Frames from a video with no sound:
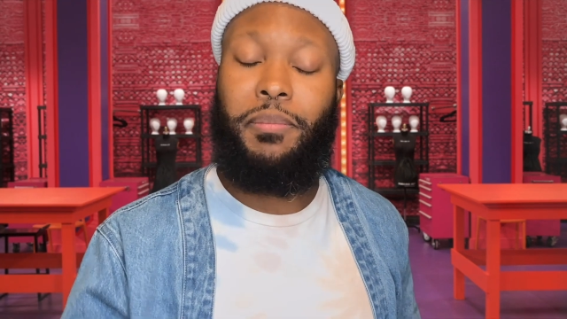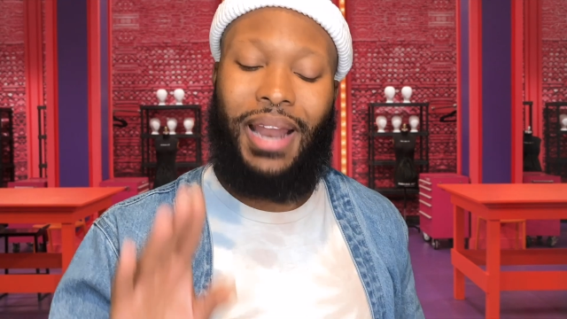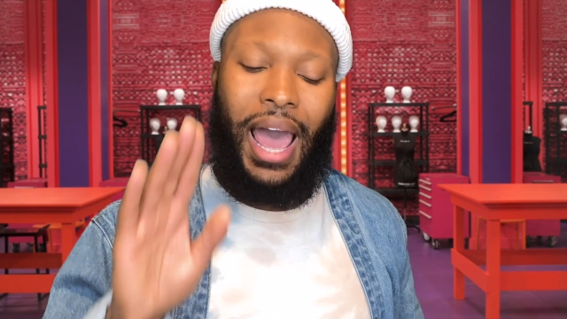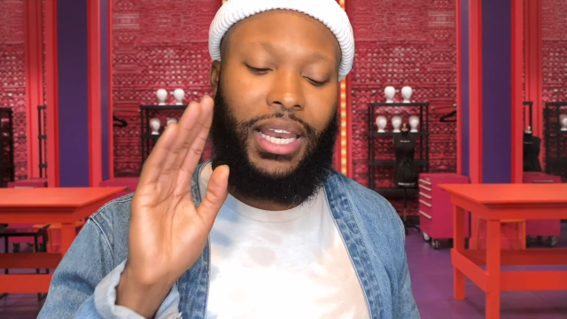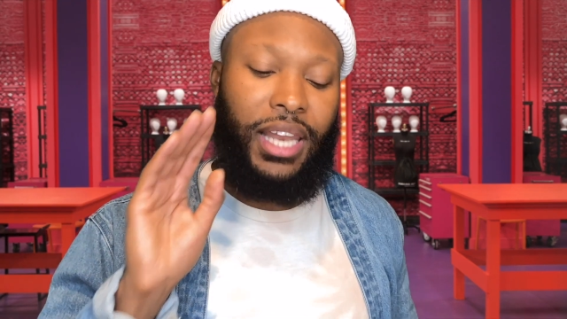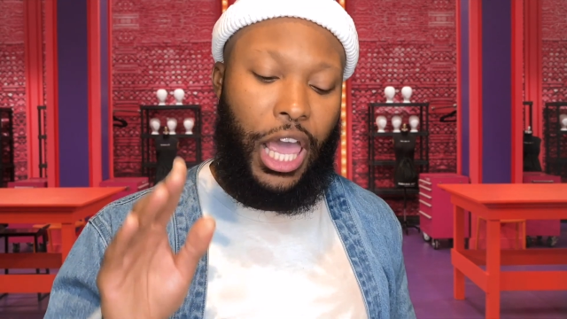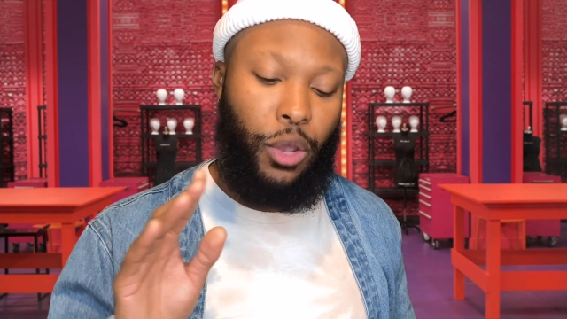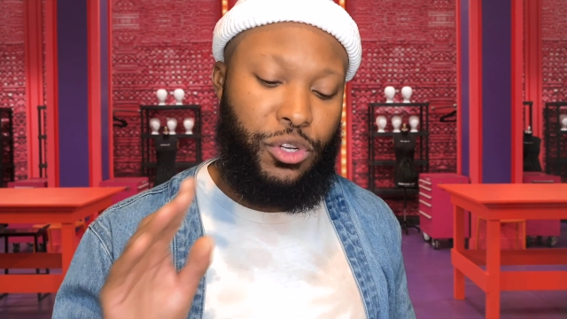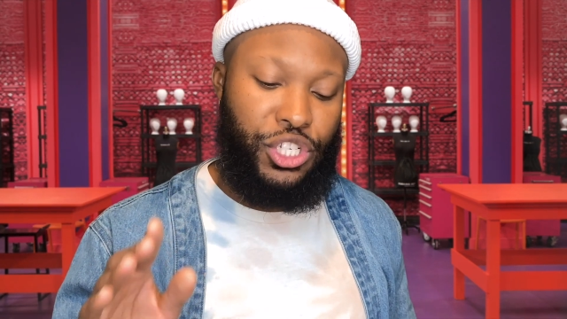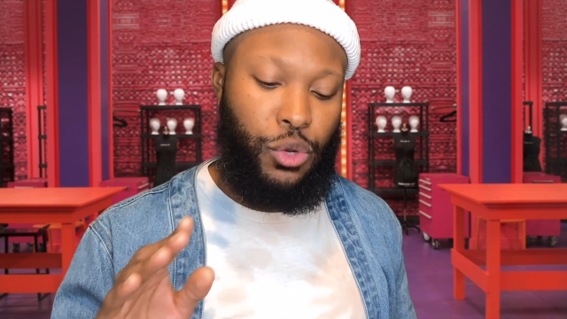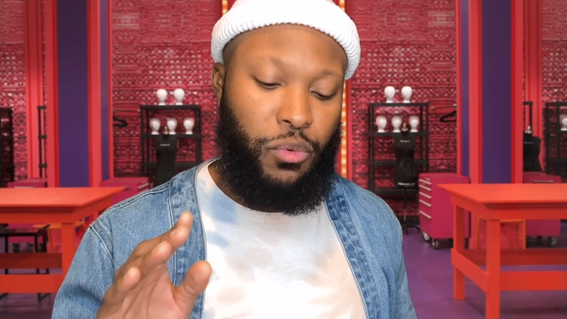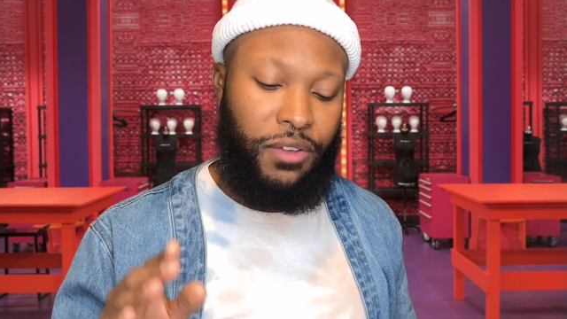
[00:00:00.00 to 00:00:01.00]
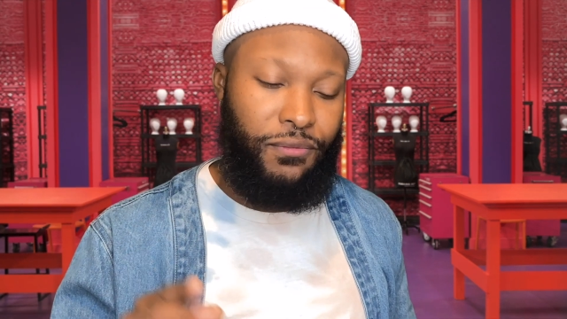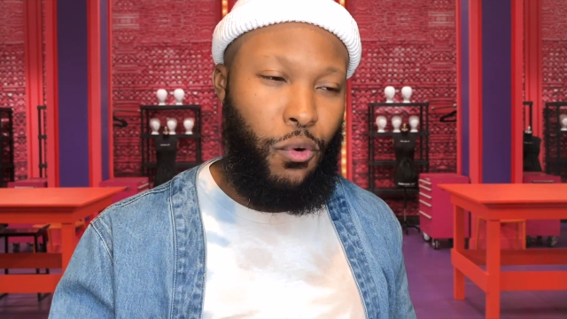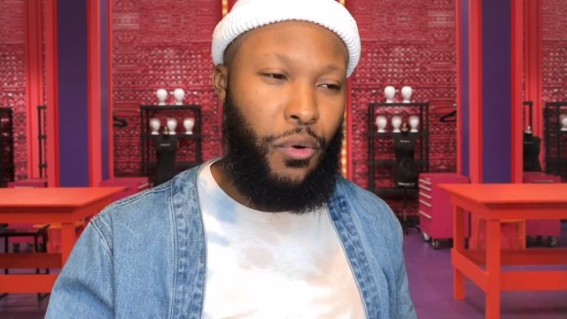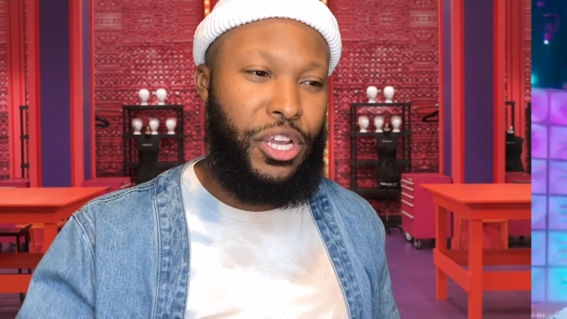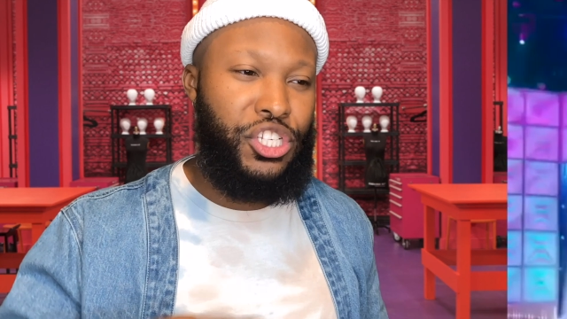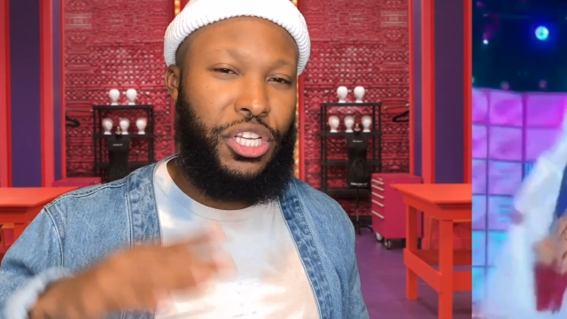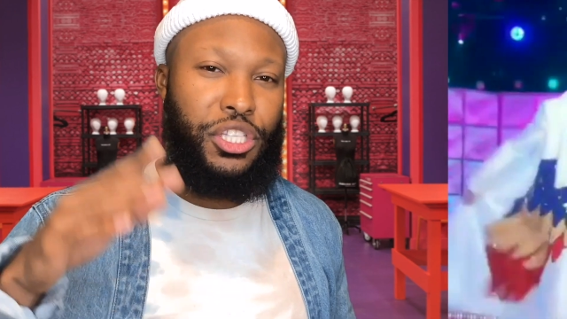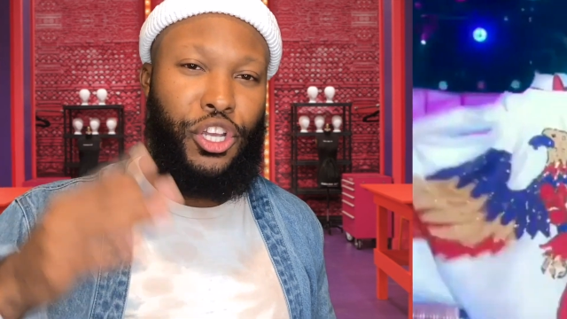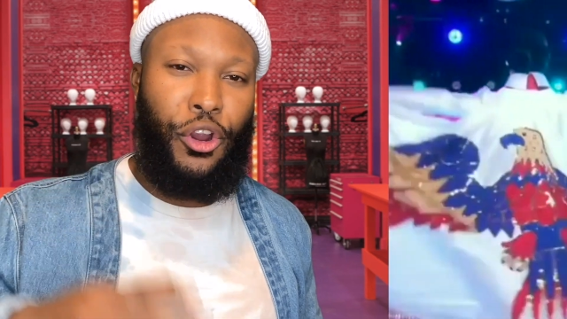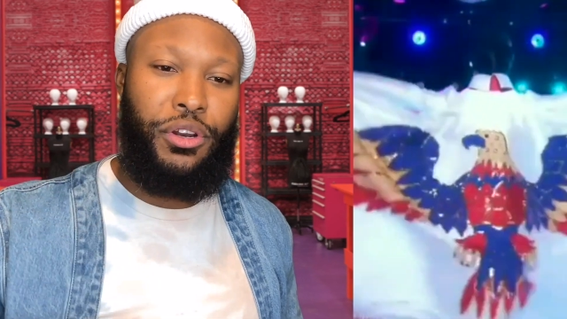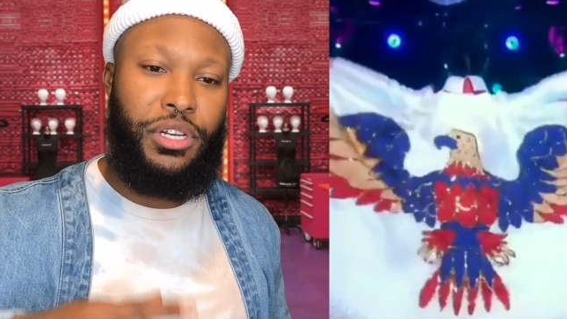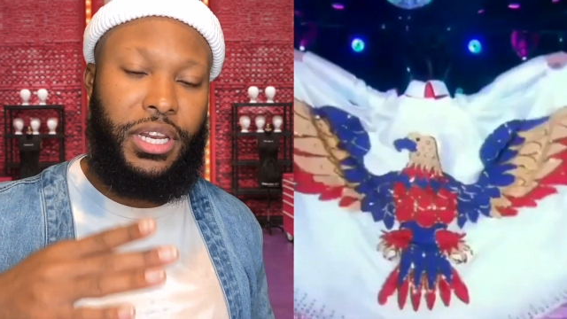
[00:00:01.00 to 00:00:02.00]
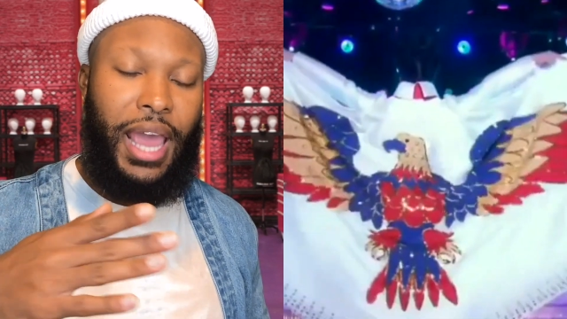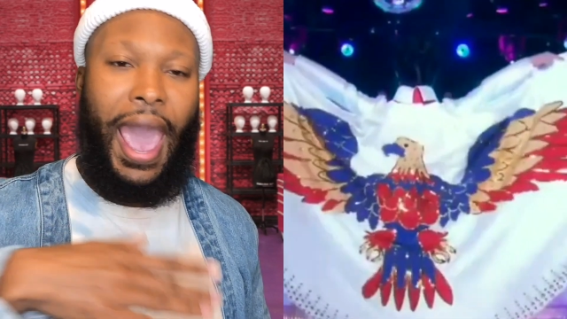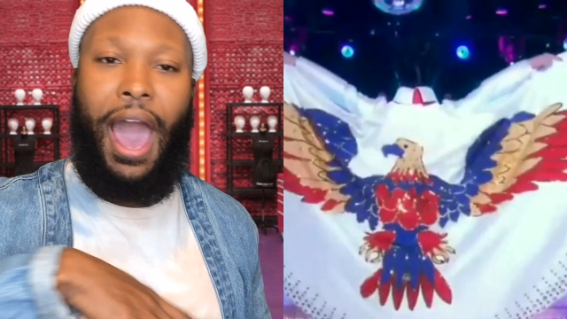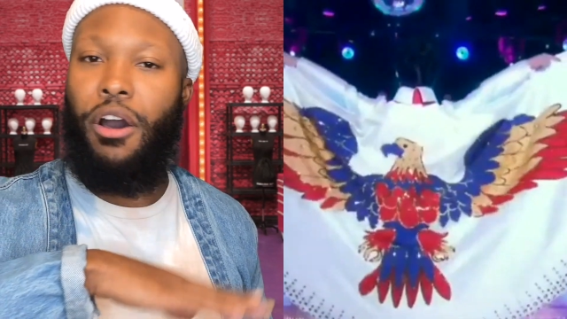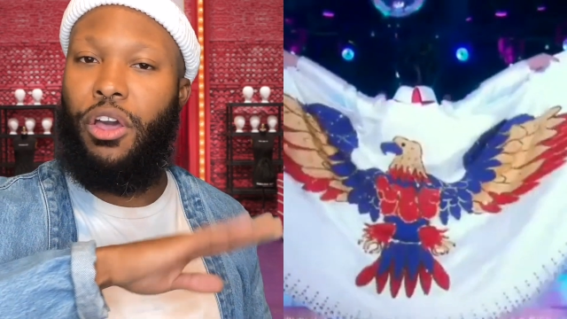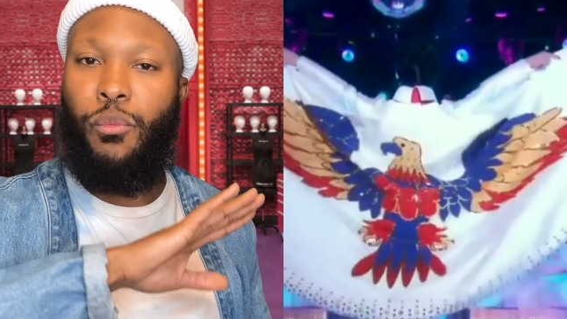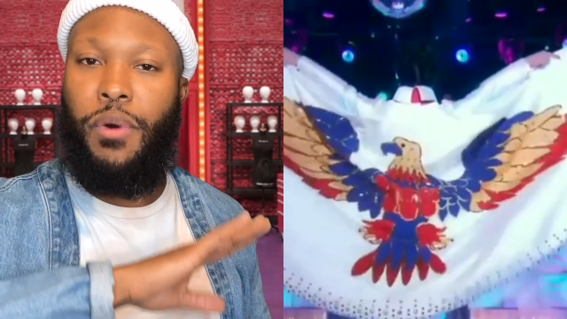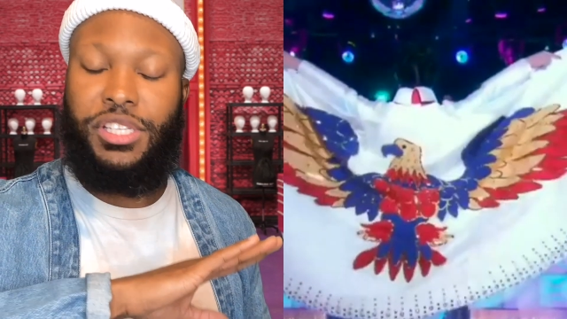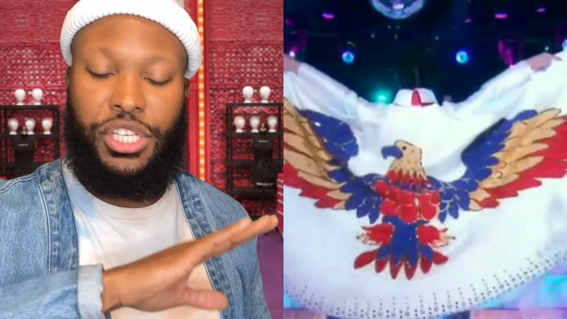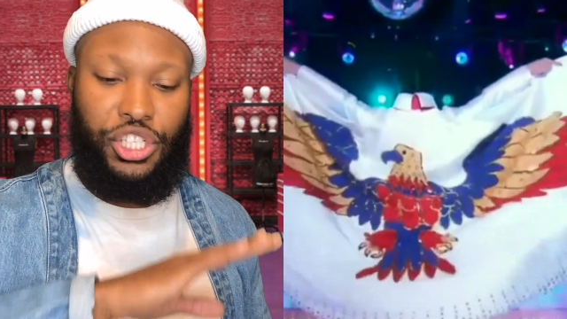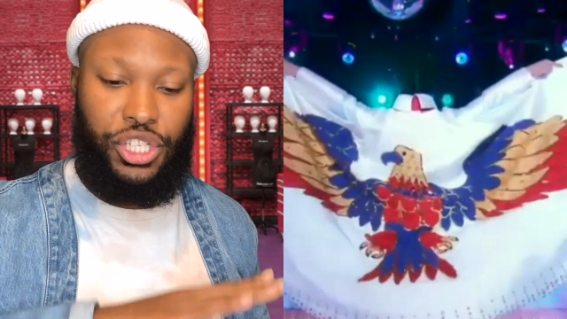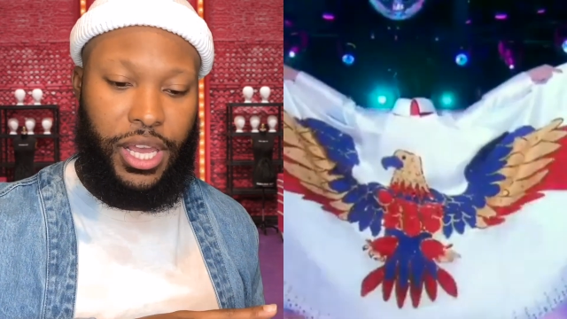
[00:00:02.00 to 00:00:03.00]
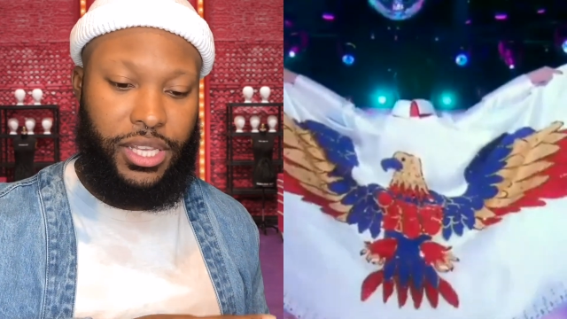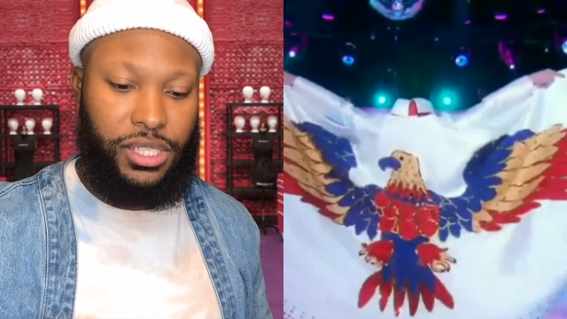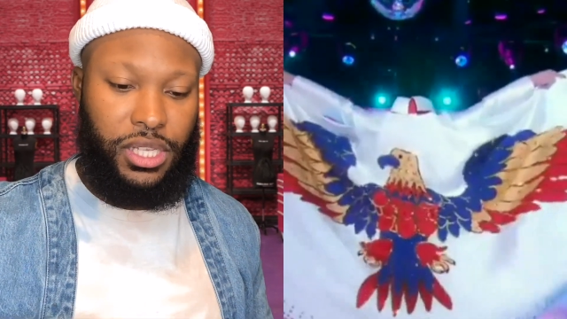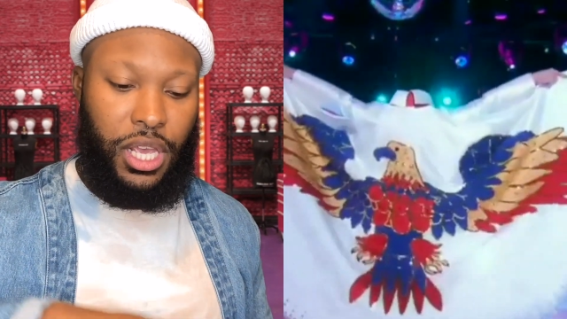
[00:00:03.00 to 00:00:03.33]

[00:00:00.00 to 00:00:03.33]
but I like what she went for, and she turned it out. It wasn't just,